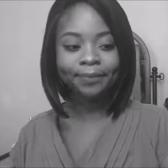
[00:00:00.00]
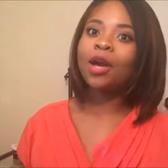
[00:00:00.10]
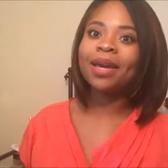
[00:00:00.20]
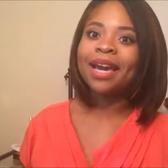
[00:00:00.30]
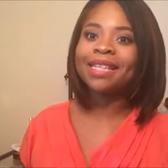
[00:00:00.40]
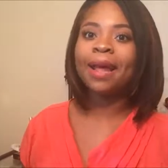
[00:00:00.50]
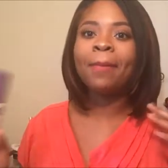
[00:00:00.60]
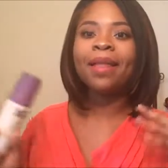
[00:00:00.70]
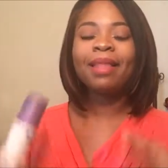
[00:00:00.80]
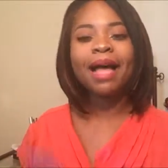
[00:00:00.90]
Okay guys,
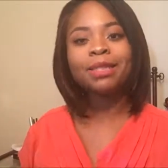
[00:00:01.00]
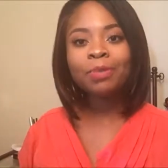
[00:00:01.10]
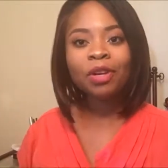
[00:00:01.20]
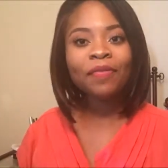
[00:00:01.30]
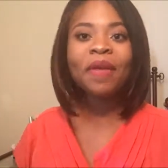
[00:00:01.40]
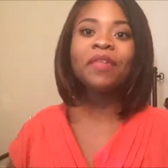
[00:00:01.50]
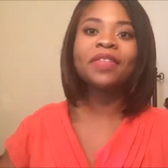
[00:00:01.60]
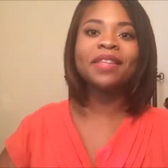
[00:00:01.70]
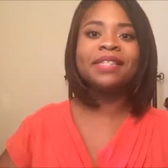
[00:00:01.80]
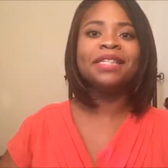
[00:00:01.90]
and my last beauty
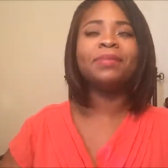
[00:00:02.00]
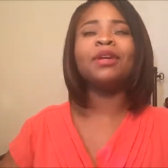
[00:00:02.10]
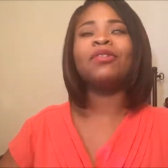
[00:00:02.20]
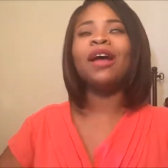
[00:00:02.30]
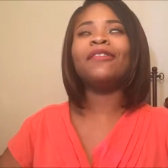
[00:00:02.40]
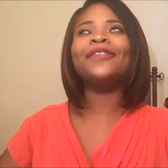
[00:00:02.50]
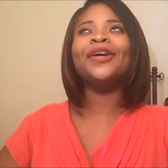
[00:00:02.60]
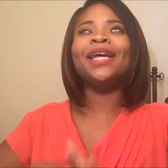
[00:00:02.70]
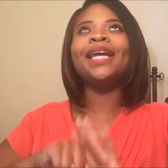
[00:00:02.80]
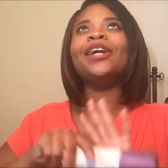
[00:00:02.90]
favorite, this has been around
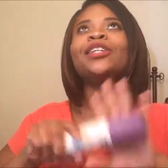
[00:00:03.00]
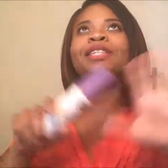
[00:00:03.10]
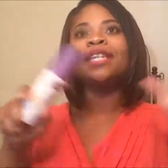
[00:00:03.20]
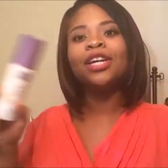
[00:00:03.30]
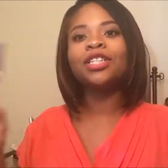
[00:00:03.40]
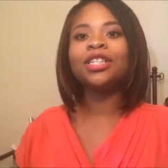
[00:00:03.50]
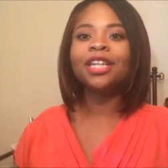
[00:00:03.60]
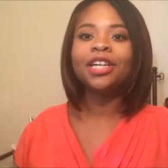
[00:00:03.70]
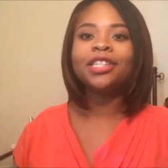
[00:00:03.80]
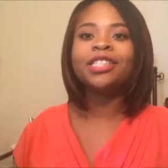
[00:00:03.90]
for years and years and
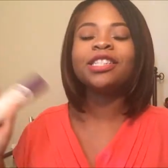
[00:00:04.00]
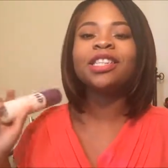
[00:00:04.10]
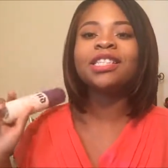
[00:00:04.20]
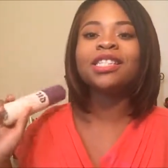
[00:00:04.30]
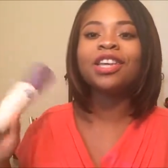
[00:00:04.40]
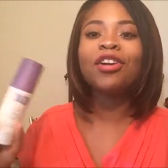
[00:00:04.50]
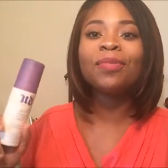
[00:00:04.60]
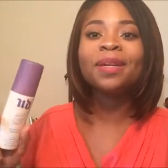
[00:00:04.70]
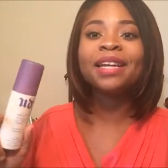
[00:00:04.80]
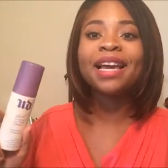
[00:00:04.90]
years. This is the
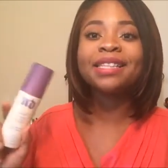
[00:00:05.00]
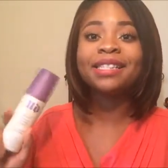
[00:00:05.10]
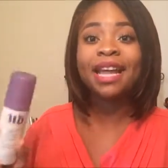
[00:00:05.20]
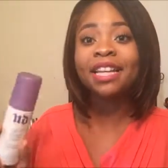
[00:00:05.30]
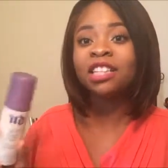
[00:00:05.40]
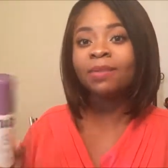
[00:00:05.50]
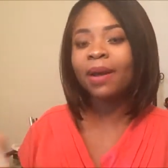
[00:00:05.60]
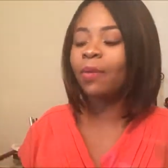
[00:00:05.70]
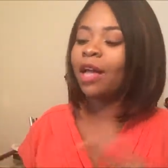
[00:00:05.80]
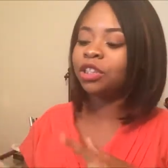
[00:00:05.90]
Urban Decay setting
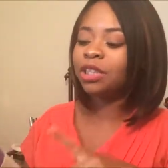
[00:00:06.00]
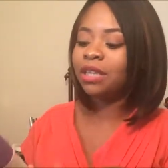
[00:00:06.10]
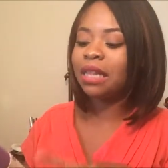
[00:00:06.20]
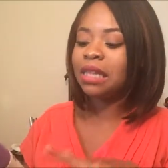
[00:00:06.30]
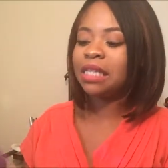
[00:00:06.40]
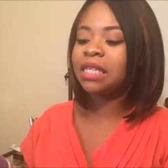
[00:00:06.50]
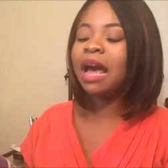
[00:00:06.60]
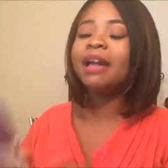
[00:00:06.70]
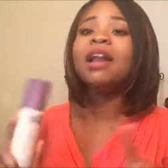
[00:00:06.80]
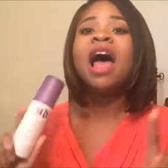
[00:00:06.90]
spray. Well, actually not this
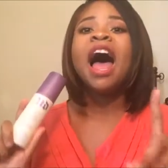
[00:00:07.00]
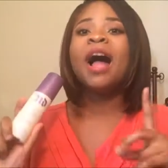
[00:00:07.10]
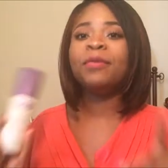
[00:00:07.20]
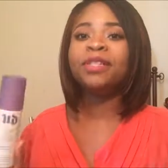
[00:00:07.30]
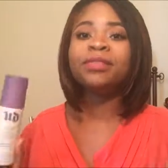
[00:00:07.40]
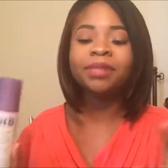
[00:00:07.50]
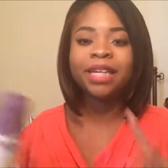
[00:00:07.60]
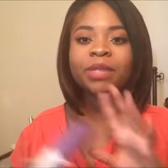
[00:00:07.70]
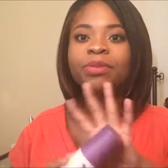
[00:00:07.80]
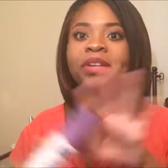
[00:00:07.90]
kind. I was
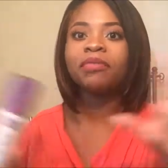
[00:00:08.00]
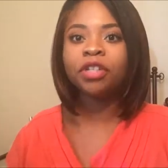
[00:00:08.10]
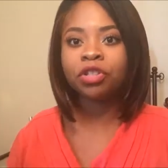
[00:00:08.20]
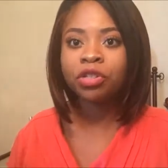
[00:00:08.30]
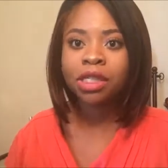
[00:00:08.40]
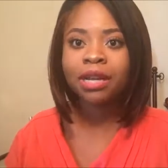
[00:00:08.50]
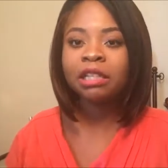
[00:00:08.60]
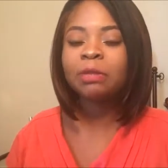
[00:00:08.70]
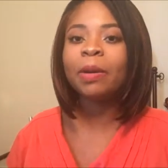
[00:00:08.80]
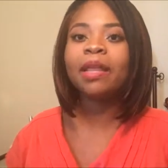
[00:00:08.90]
obsessed with the original
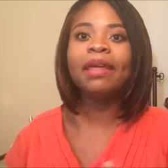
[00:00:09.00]
setting spray.